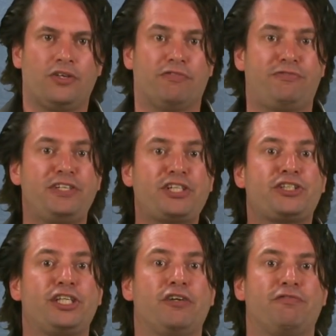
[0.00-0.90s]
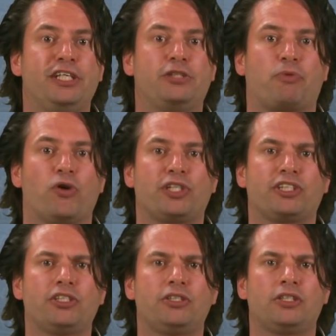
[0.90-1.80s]
The efficiency of these
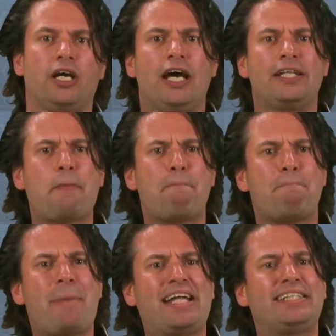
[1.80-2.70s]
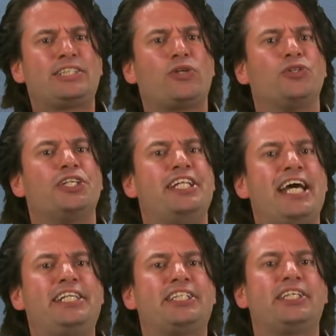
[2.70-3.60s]
processes depends on the
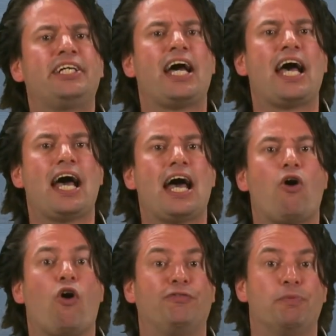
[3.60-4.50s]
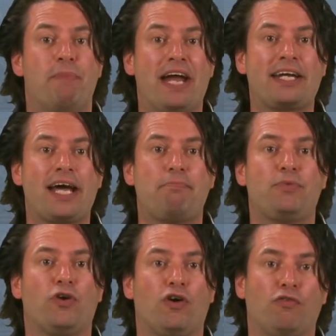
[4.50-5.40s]
nature of the band
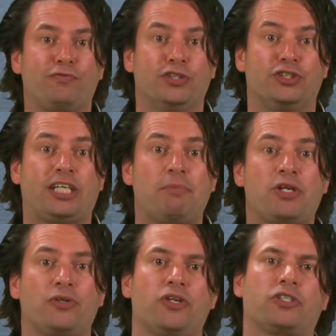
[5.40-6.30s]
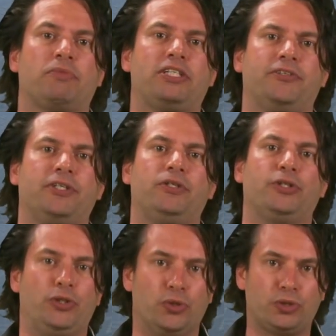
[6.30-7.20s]
gap of the semiconductor material
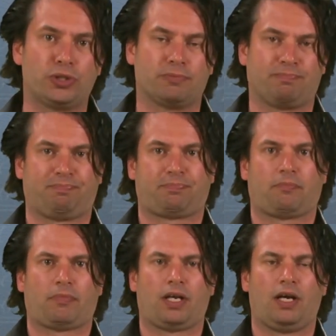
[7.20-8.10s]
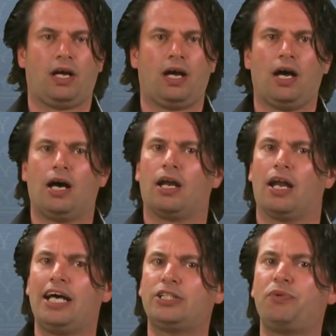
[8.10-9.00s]
used.
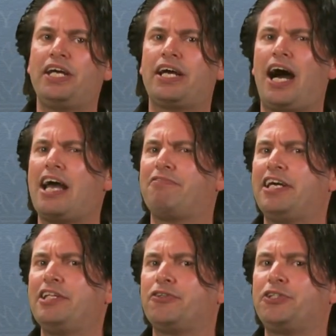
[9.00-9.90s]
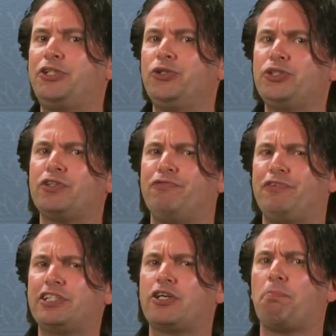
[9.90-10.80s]
Last week, I have introduced the
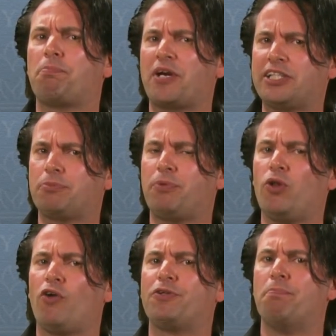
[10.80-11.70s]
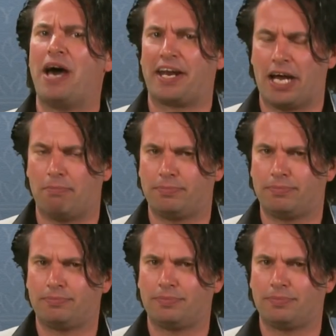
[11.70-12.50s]
physical principle of the band gap.